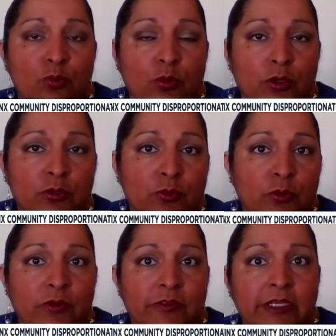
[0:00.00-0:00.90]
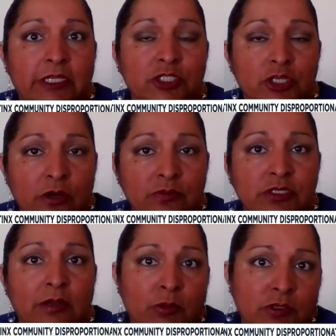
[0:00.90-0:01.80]
has to work two or three
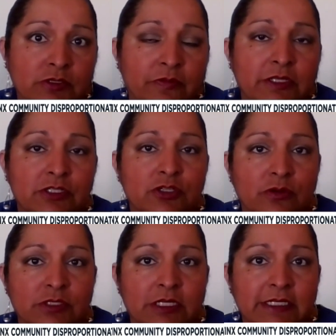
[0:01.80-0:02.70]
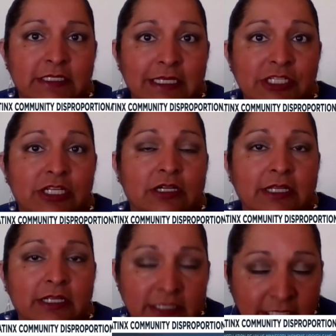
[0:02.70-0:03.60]
jobs, and most of these jobs are essential,
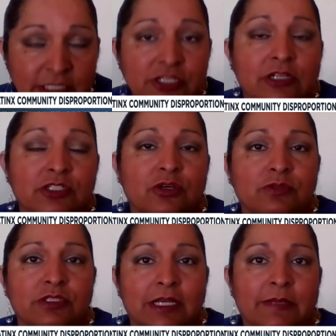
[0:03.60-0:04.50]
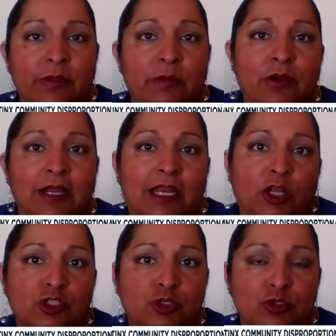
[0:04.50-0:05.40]
essential jobs that people
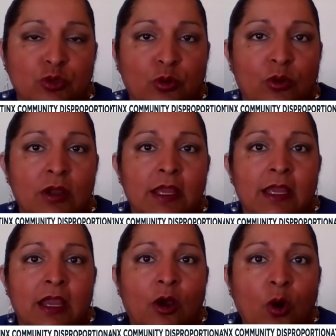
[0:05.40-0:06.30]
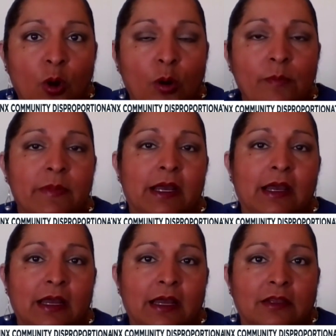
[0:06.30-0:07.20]
cannot just go home
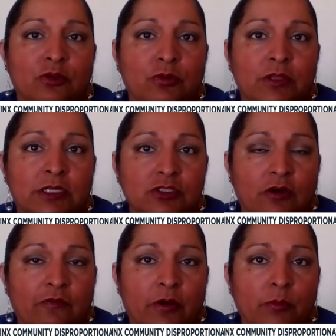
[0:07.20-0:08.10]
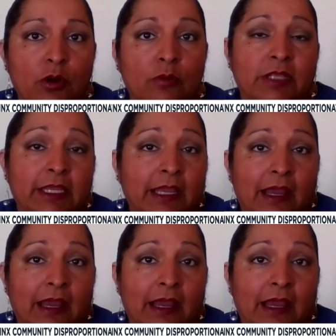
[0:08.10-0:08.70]
and do their job from home.